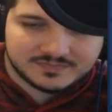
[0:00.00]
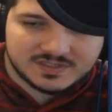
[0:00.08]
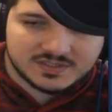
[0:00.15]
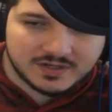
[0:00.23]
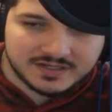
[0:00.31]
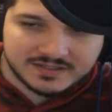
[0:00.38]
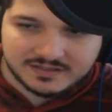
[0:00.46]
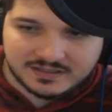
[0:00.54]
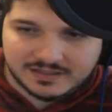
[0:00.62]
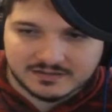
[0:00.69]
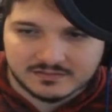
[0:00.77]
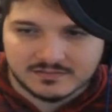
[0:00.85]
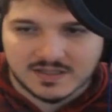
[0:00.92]
He's trying to delay.
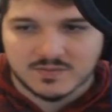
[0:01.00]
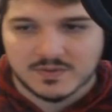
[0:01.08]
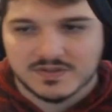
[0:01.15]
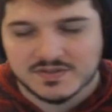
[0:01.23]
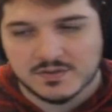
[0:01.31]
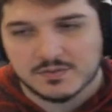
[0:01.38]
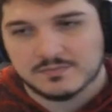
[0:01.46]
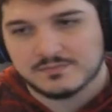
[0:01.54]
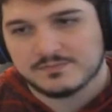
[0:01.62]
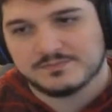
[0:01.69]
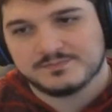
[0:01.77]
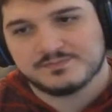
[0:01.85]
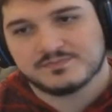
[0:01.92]
That's what he's doing.
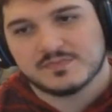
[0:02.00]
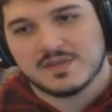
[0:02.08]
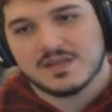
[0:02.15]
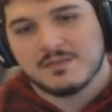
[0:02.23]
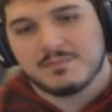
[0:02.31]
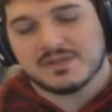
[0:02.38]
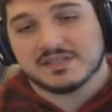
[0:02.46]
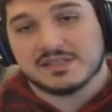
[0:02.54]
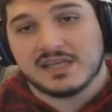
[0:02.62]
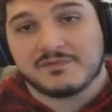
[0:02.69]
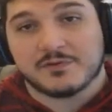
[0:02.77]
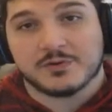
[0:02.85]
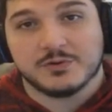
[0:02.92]
But
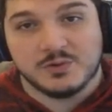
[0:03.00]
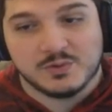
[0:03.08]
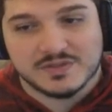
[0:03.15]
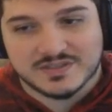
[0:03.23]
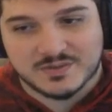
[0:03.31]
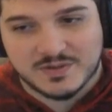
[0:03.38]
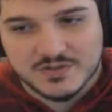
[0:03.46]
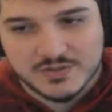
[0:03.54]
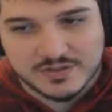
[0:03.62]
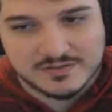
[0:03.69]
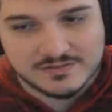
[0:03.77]
delay for who is the question.